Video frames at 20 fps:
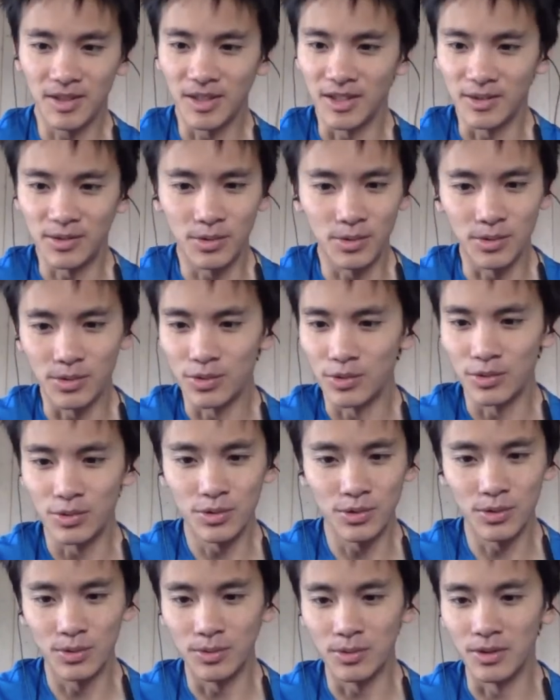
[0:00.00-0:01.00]
yeah to
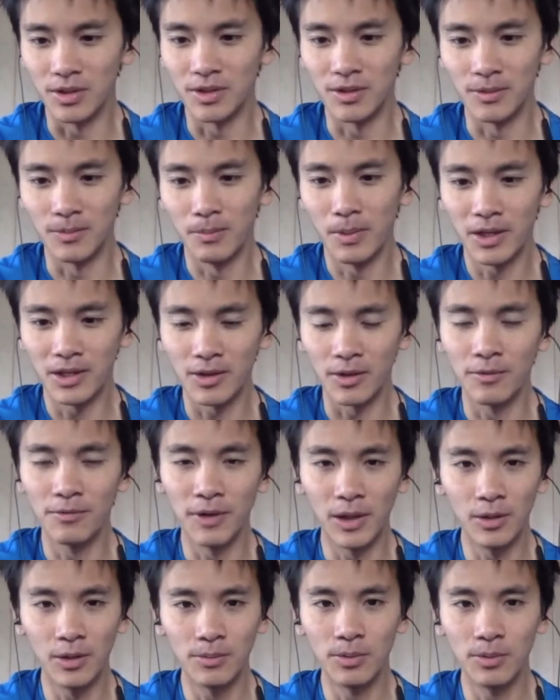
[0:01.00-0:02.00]
to to uh, make
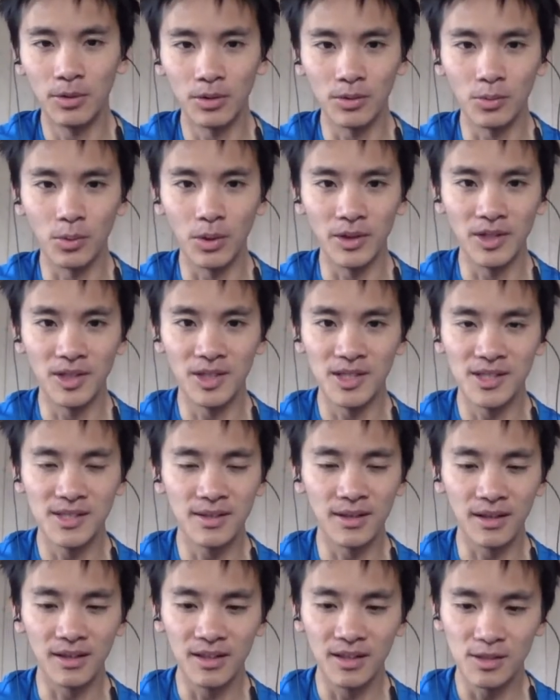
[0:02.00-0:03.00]
available what it
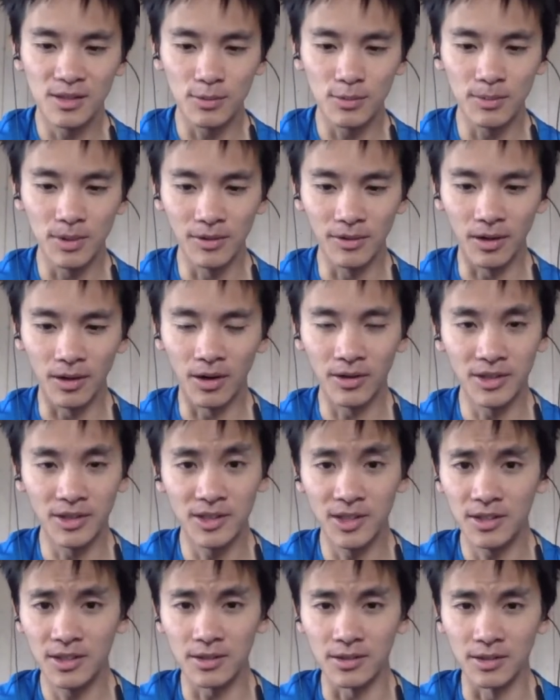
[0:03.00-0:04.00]
is that needs to be
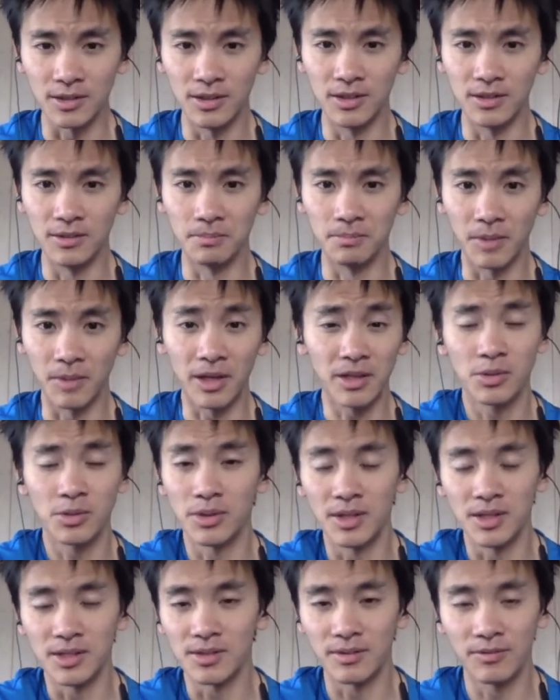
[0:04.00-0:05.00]
audited uh,
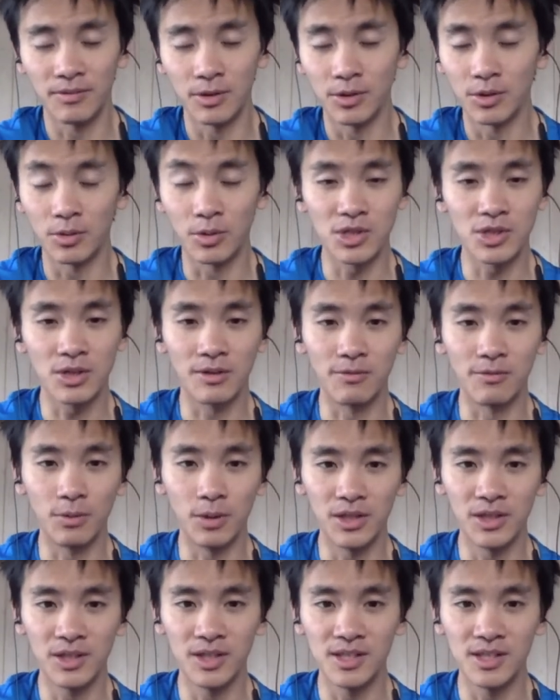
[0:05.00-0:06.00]
actually there's even the question of
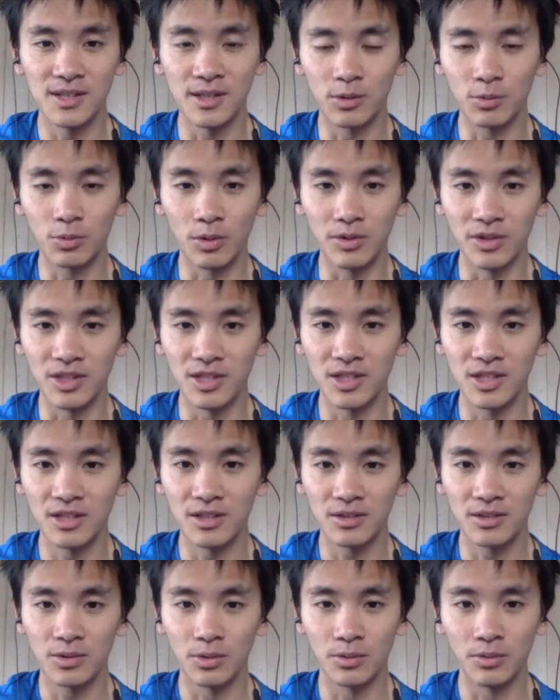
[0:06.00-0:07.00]
what it is that we're
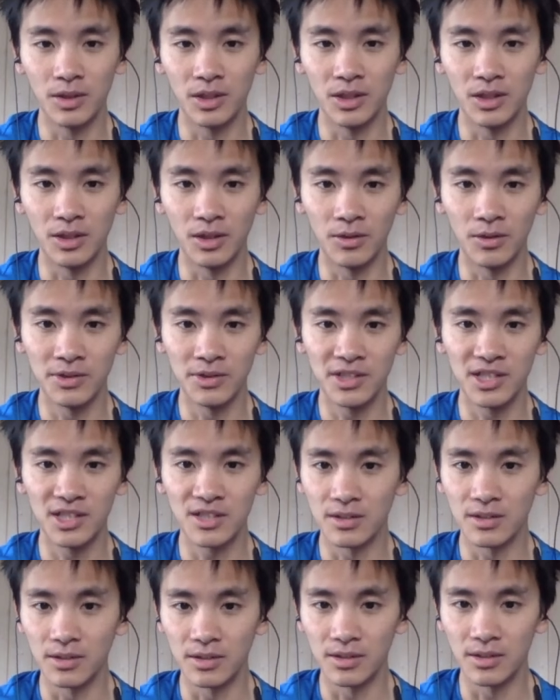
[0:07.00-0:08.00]
auditing do we
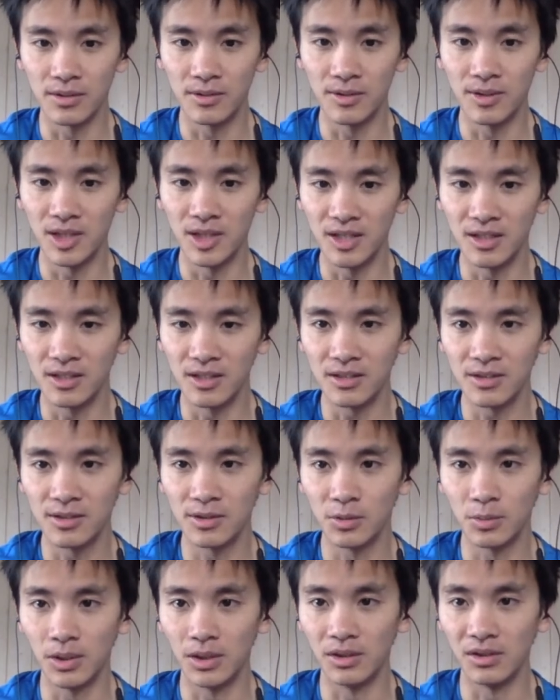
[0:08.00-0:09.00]
audit uh, the
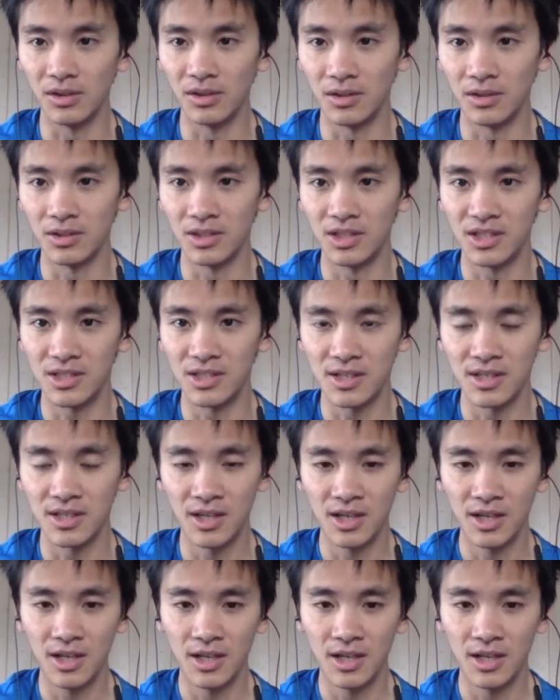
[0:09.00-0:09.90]
data do we audit